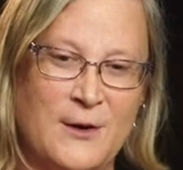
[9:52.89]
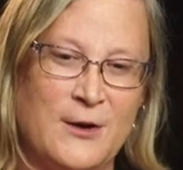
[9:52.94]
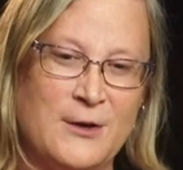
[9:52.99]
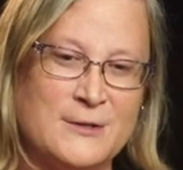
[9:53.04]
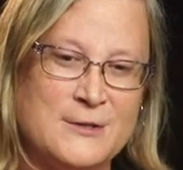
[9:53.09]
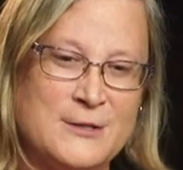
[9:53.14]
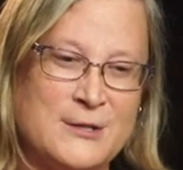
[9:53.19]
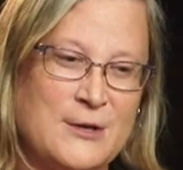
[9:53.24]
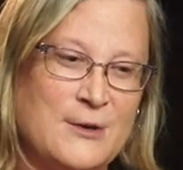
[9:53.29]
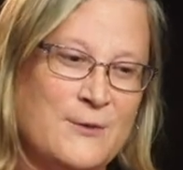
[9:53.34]

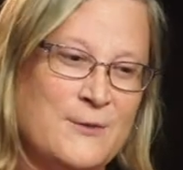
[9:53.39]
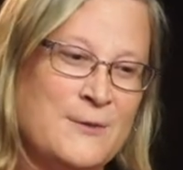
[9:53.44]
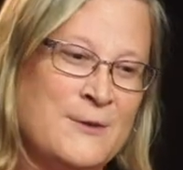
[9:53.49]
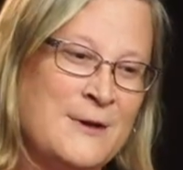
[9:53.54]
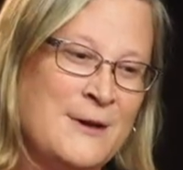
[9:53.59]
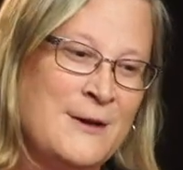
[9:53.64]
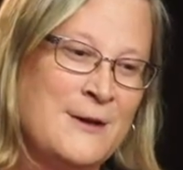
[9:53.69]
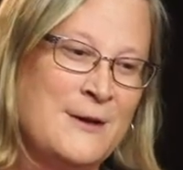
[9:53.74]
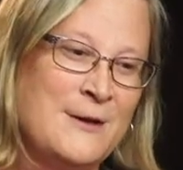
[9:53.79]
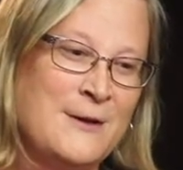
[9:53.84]
Also,
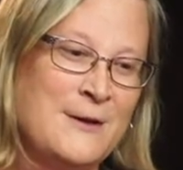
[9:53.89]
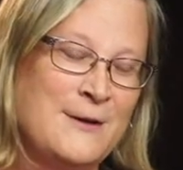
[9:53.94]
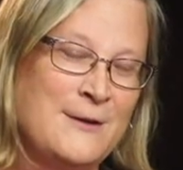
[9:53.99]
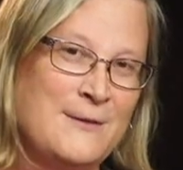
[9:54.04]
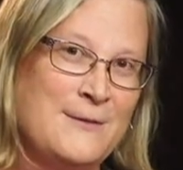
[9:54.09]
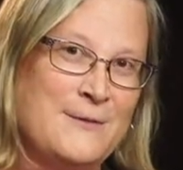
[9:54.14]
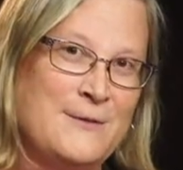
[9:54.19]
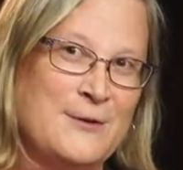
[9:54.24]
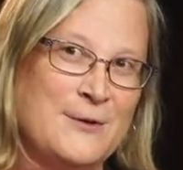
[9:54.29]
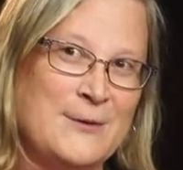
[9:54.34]

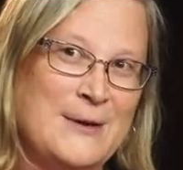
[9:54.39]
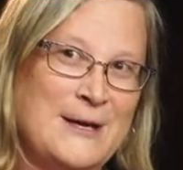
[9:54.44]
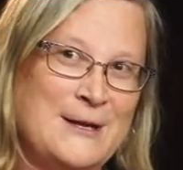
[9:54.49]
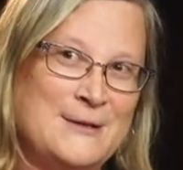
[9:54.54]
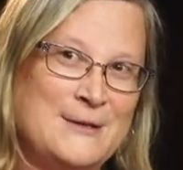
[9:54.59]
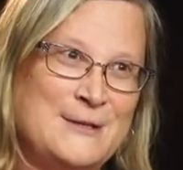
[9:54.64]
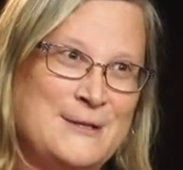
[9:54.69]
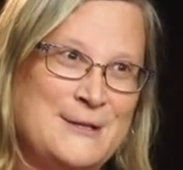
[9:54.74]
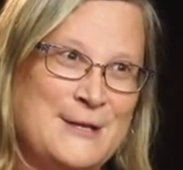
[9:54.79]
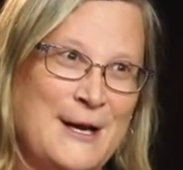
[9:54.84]
there
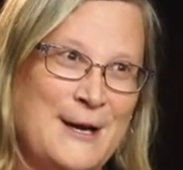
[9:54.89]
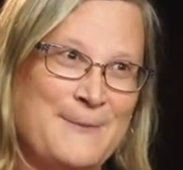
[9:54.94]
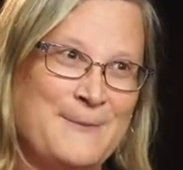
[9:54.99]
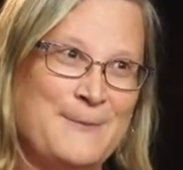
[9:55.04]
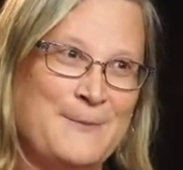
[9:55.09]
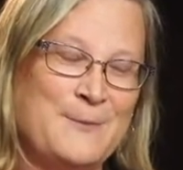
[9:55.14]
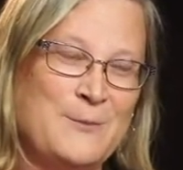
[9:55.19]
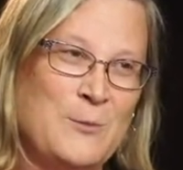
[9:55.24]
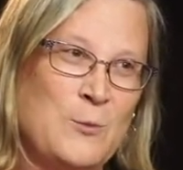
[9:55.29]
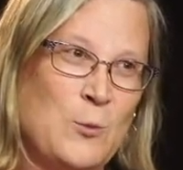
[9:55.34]
is
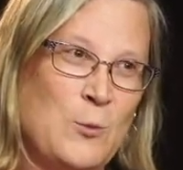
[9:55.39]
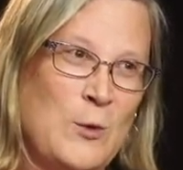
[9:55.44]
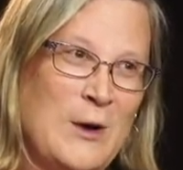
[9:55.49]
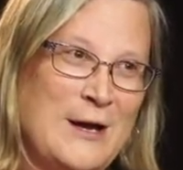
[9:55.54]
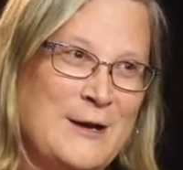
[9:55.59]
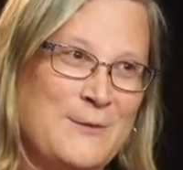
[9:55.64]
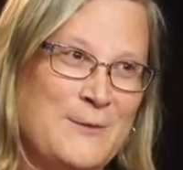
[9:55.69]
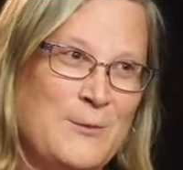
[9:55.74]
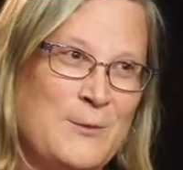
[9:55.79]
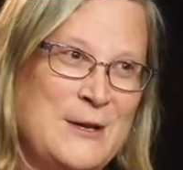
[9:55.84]

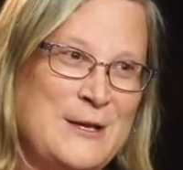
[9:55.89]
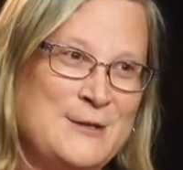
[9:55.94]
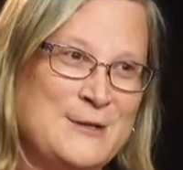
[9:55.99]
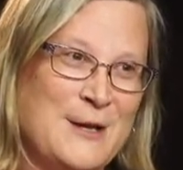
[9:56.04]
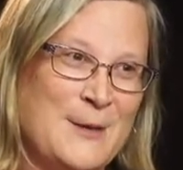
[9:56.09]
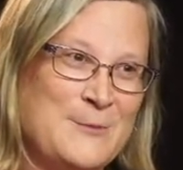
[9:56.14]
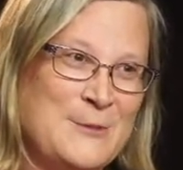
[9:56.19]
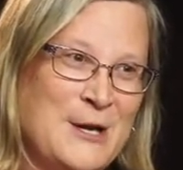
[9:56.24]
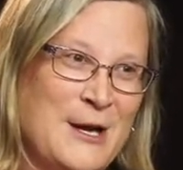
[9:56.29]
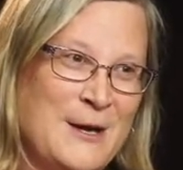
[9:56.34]
what we
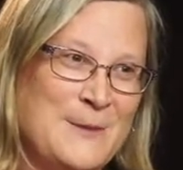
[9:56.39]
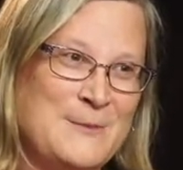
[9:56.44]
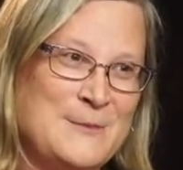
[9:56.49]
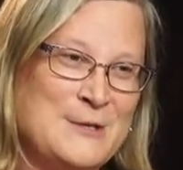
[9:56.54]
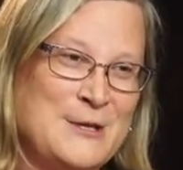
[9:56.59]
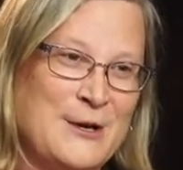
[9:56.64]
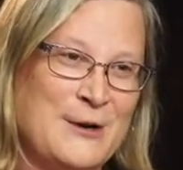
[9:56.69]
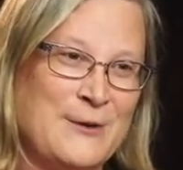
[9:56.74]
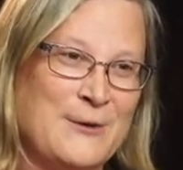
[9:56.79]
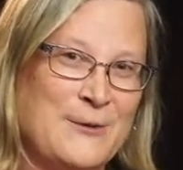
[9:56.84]

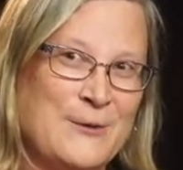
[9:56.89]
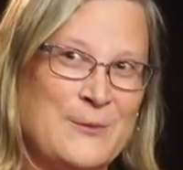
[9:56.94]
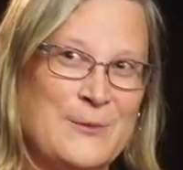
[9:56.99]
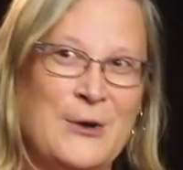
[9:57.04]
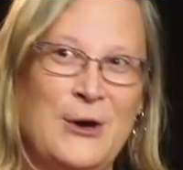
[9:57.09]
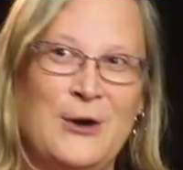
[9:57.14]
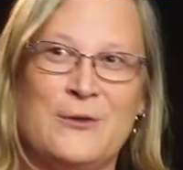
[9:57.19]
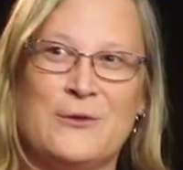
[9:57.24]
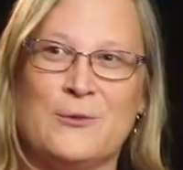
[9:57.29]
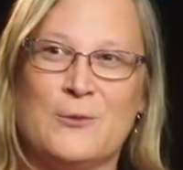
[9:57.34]
sometimes in our group
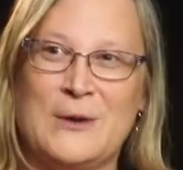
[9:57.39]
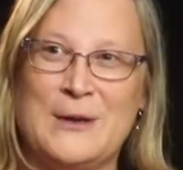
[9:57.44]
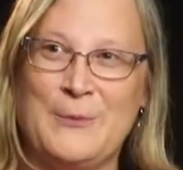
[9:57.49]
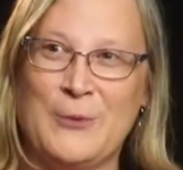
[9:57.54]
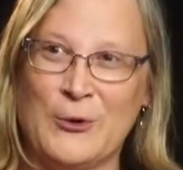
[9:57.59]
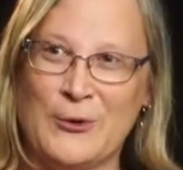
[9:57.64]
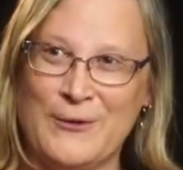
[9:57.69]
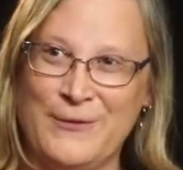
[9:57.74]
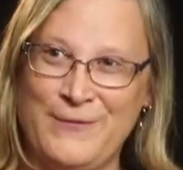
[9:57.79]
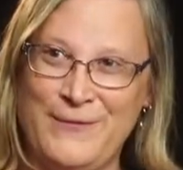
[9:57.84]
call the
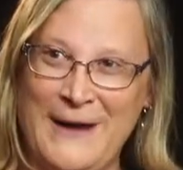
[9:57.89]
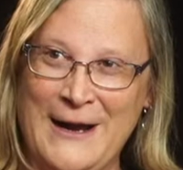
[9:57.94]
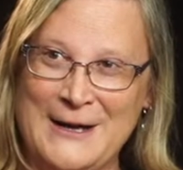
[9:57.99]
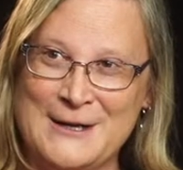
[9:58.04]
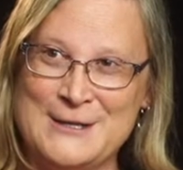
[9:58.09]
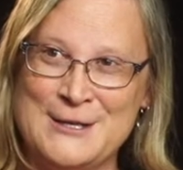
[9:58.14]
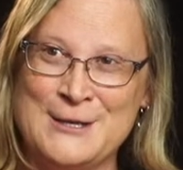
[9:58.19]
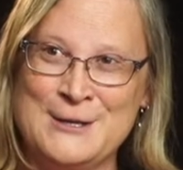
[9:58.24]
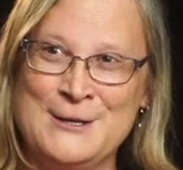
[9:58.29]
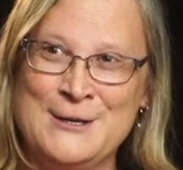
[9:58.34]
Reaper
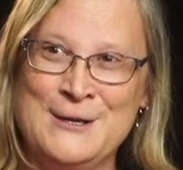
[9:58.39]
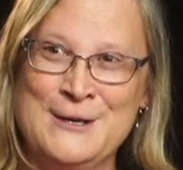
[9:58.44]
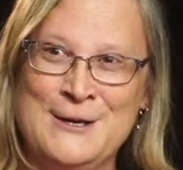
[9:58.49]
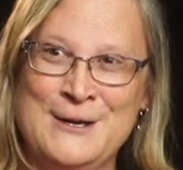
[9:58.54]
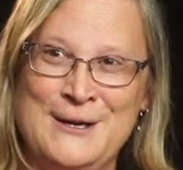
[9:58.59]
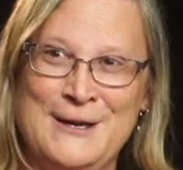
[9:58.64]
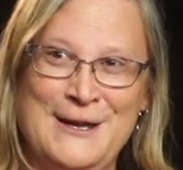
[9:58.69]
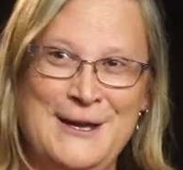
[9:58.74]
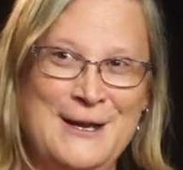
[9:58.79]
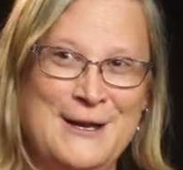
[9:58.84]
effect,
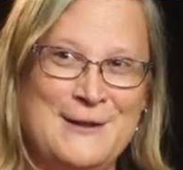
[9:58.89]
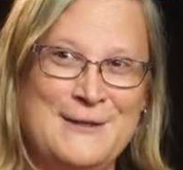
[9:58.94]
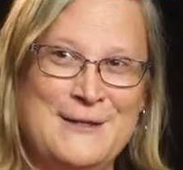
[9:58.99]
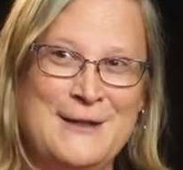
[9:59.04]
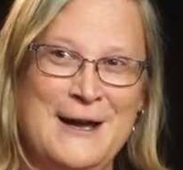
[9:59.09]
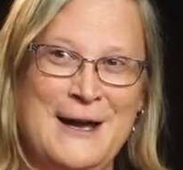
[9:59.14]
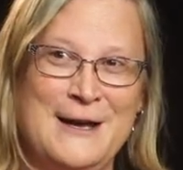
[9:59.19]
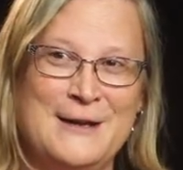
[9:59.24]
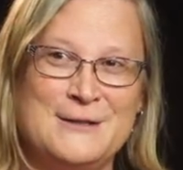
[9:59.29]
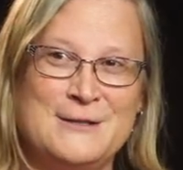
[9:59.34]
in
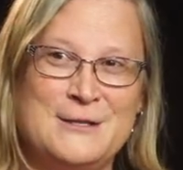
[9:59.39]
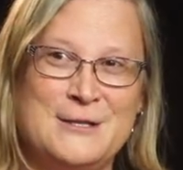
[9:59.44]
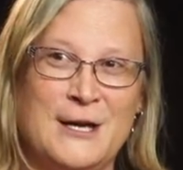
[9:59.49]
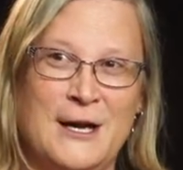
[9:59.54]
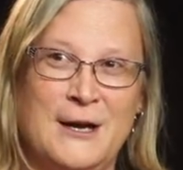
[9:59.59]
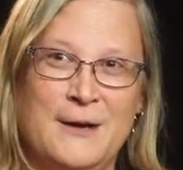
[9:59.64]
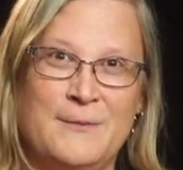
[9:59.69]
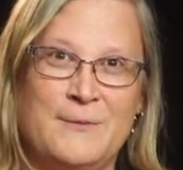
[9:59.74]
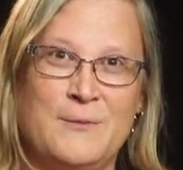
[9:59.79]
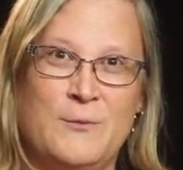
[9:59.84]
that
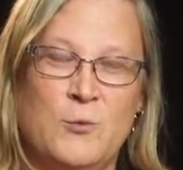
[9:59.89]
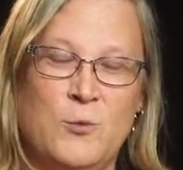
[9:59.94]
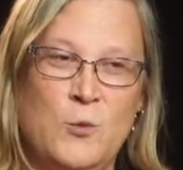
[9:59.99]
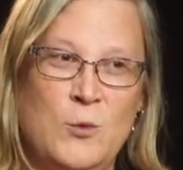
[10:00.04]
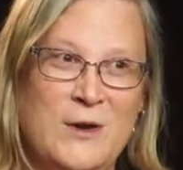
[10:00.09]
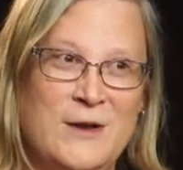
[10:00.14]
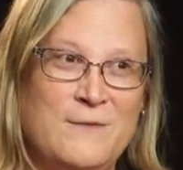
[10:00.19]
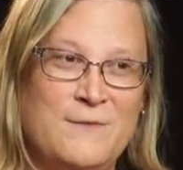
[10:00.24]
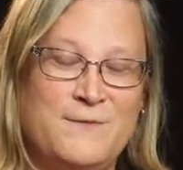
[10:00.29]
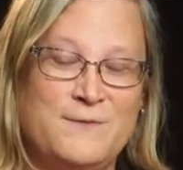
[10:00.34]

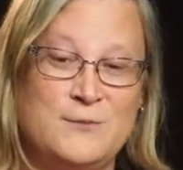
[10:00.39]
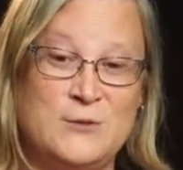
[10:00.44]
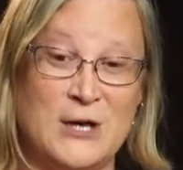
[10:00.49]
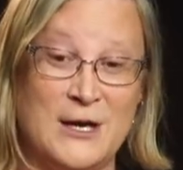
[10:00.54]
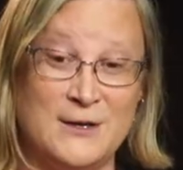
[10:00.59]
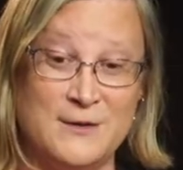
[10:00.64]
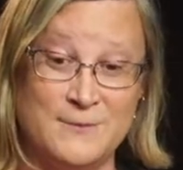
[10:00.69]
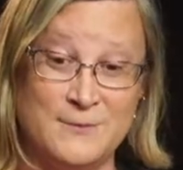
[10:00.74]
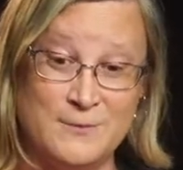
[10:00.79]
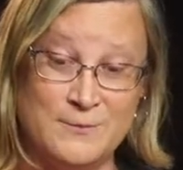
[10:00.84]
we've
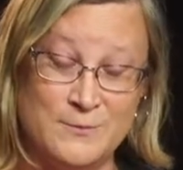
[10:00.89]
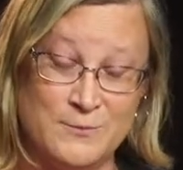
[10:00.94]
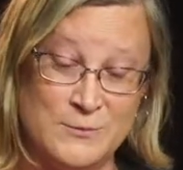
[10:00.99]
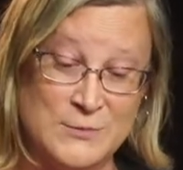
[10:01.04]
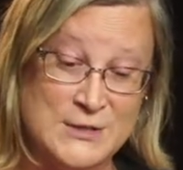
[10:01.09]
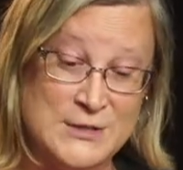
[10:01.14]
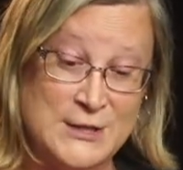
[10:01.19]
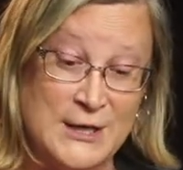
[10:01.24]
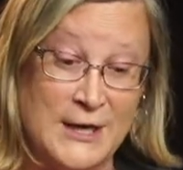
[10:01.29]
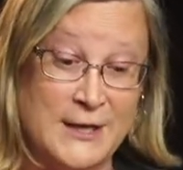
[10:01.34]
done
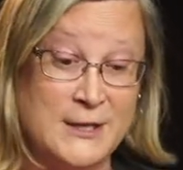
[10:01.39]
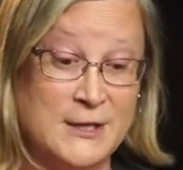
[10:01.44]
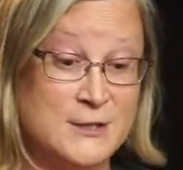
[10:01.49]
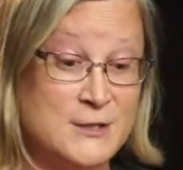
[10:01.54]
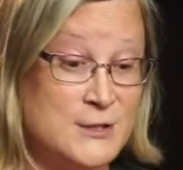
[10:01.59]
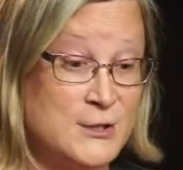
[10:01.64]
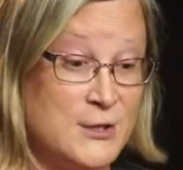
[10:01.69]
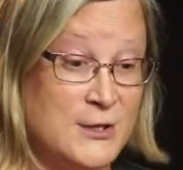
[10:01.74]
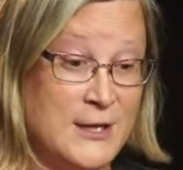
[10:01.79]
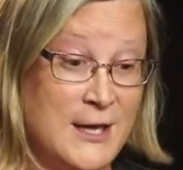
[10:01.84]

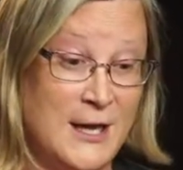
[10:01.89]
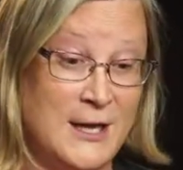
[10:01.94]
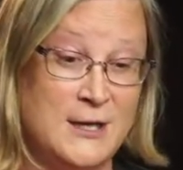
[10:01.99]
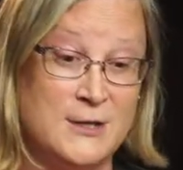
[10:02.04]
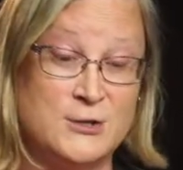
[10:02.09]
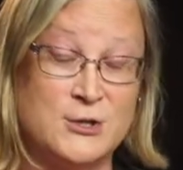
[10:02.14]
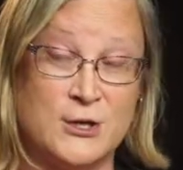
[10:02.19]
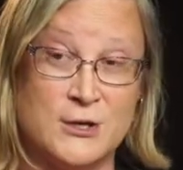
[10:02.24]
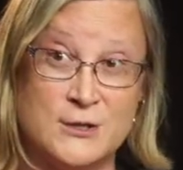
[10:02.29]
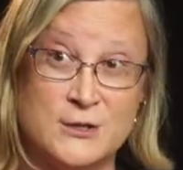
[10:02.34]
studies to
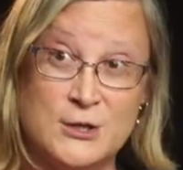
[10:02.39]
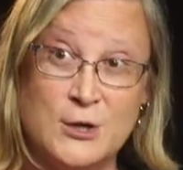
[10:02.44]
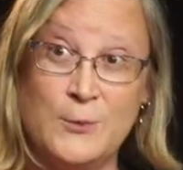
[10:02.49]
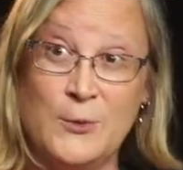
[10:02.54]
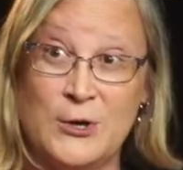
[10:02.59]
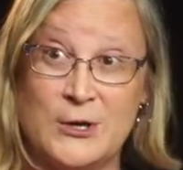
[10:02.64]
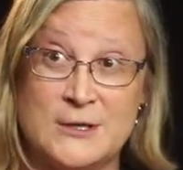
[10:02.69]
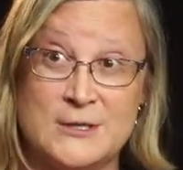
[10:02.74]
gauge consumer